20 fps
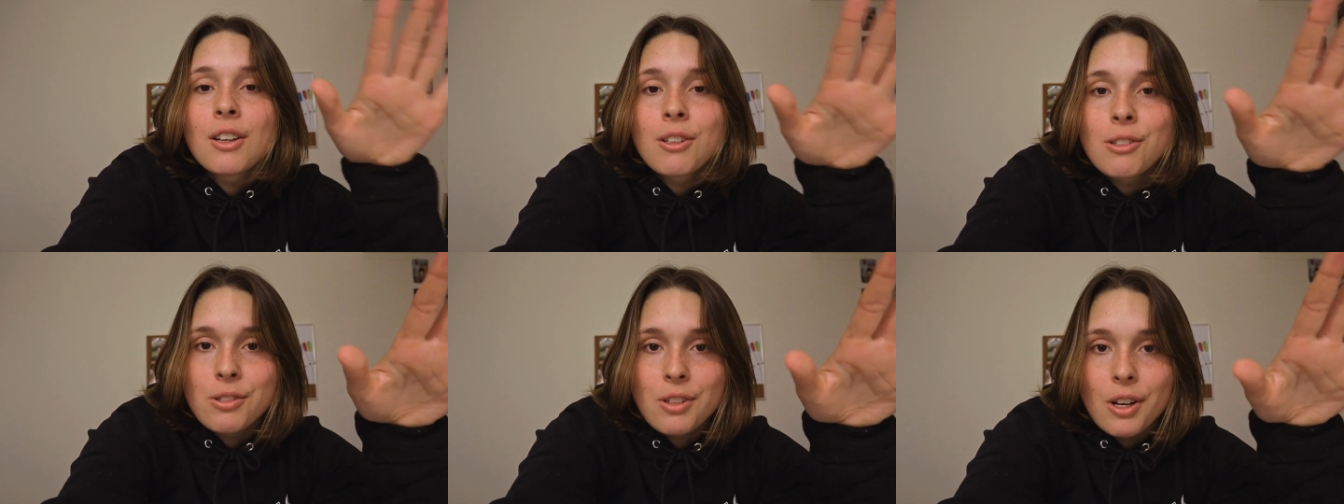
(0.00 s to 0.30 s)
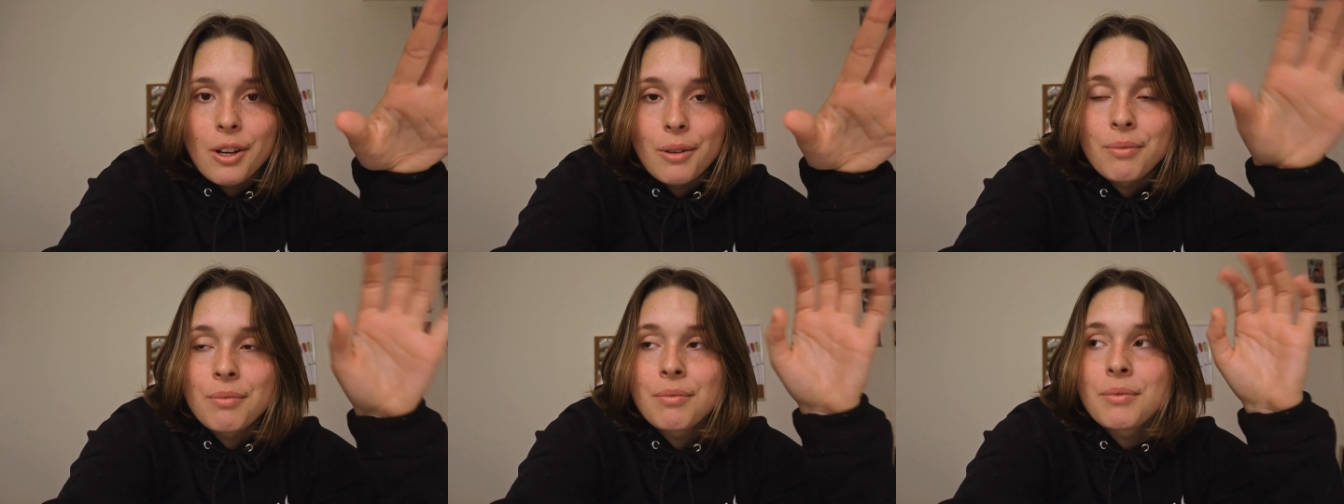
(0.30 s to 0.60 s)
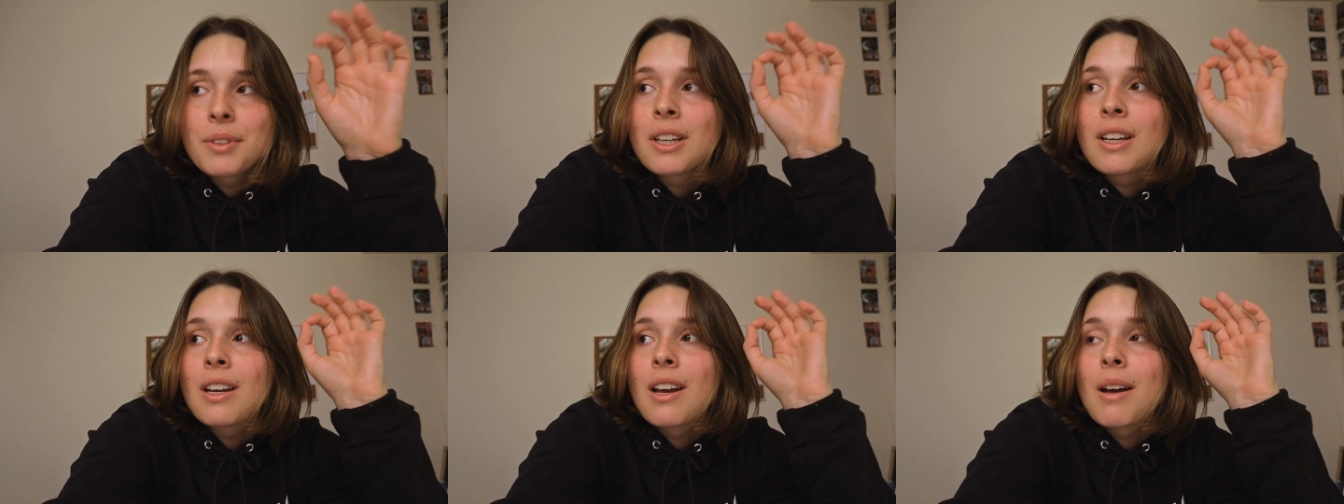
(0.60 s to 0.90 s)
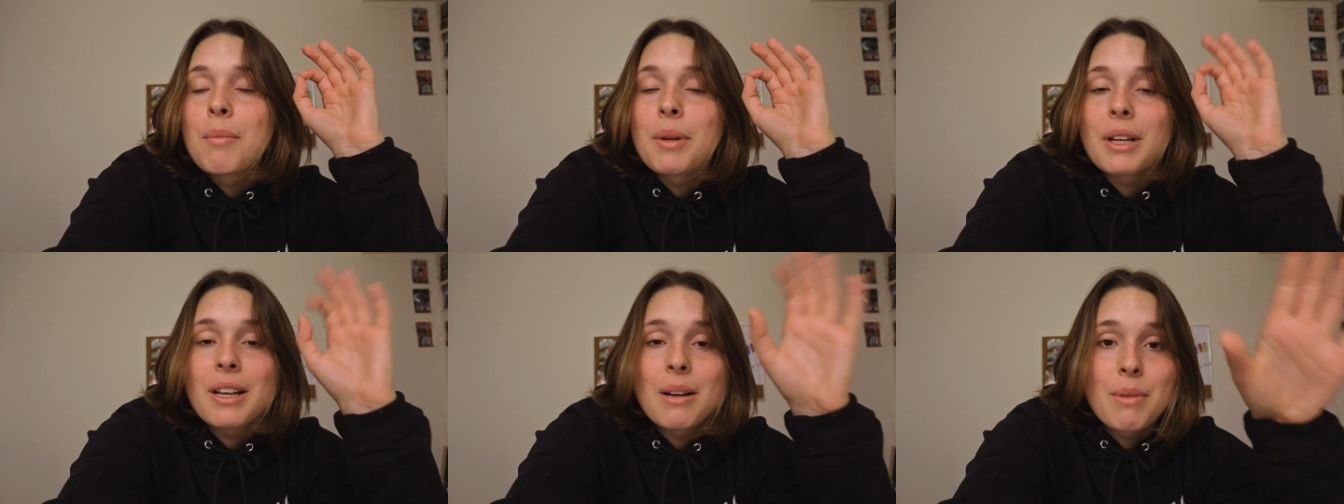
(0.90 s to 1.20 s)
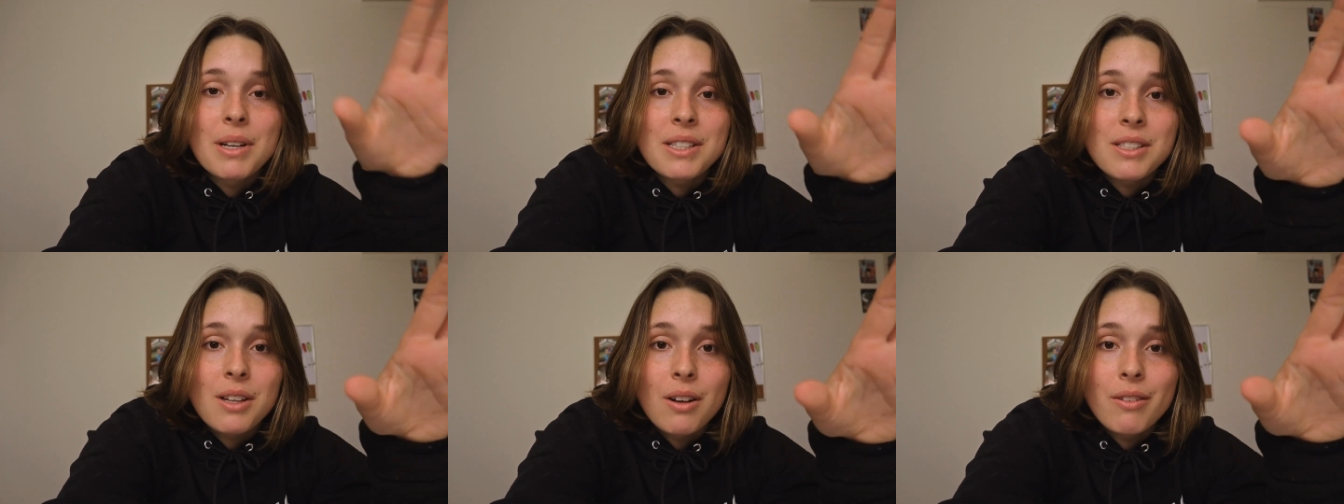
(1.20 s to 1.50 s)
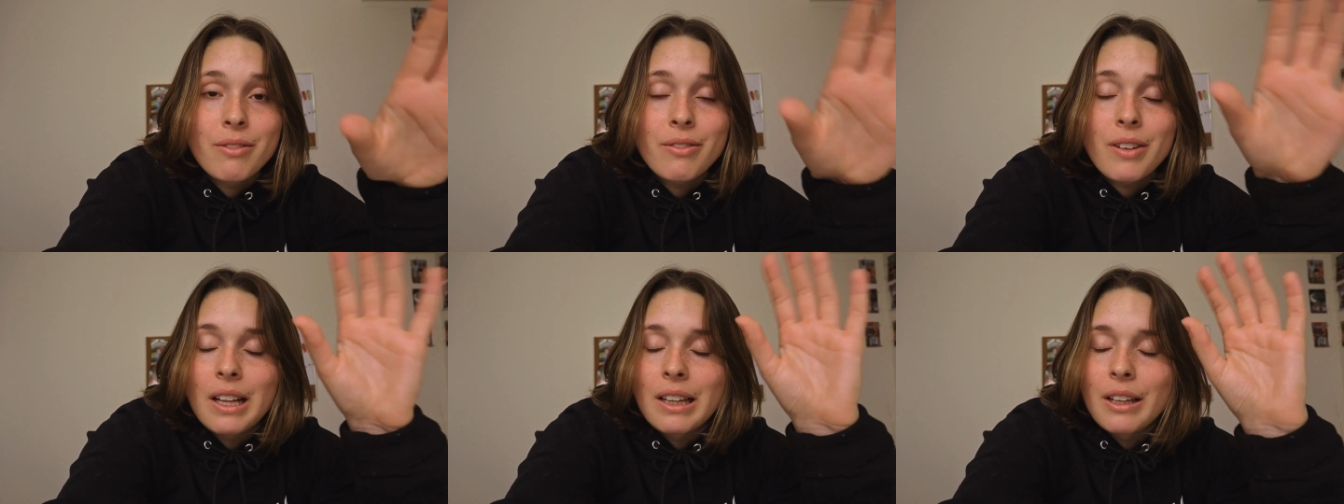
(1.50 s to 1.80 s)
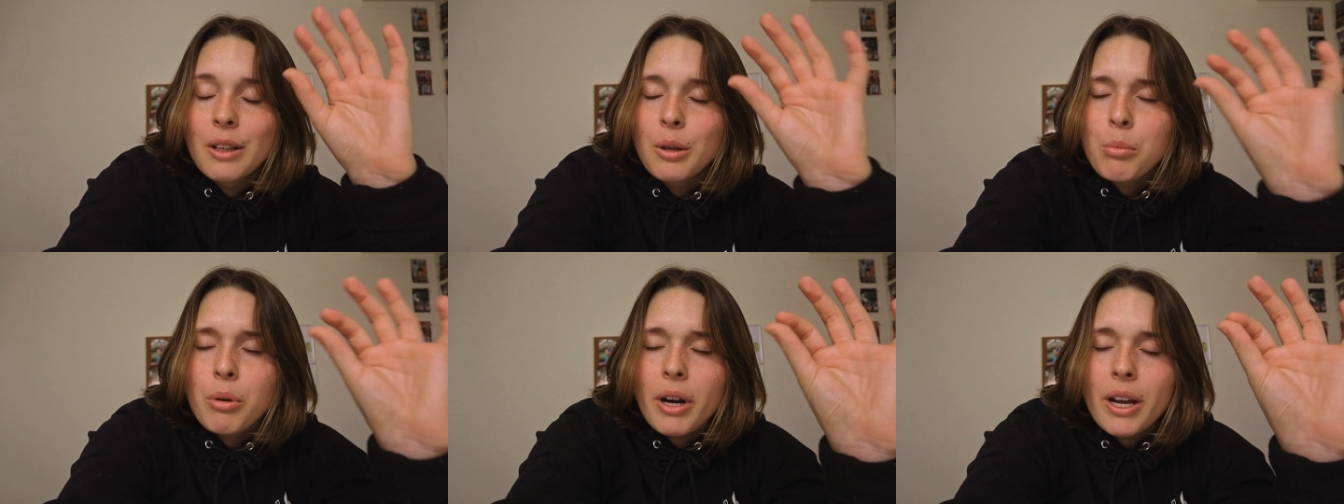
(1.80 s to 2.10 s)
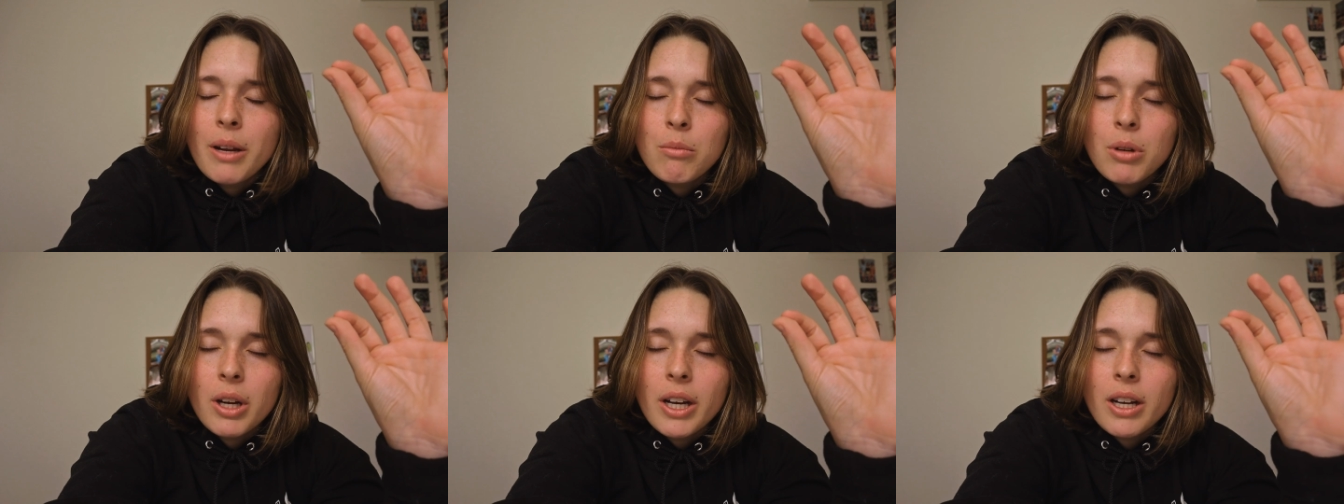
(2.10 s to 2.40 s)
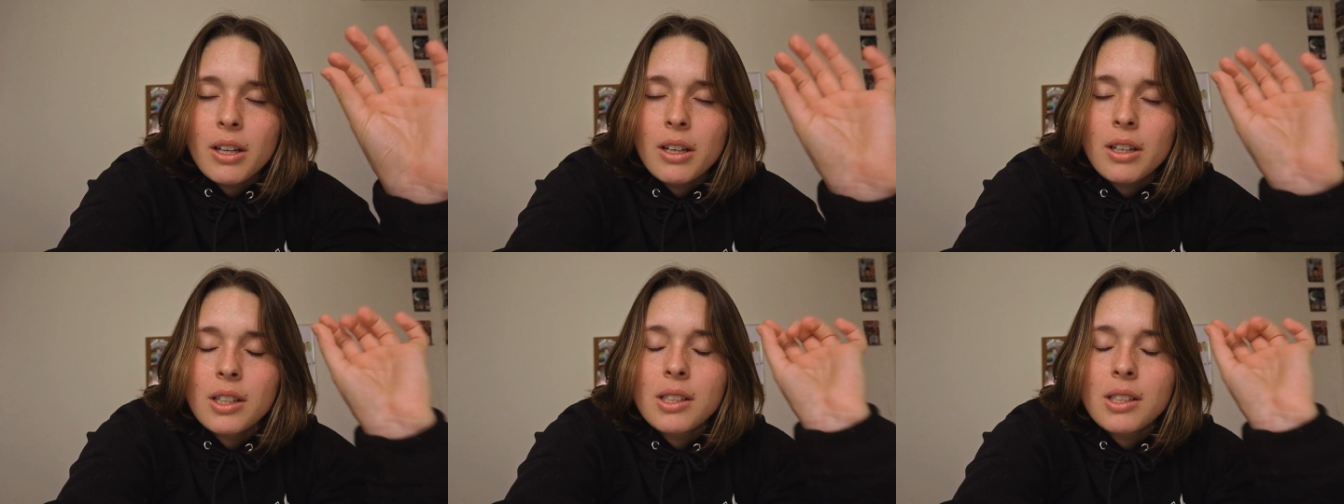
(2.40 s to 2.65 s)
So I'm gonna give myself a little brain break.